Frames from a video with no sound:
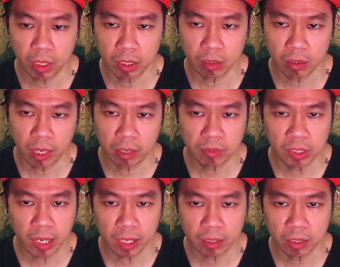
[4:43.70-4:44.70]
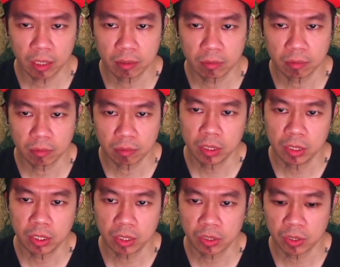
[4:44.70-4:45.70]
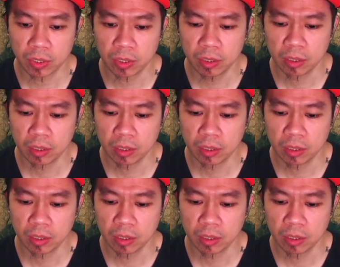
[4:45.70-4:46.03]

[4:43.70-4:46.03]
but I've selected register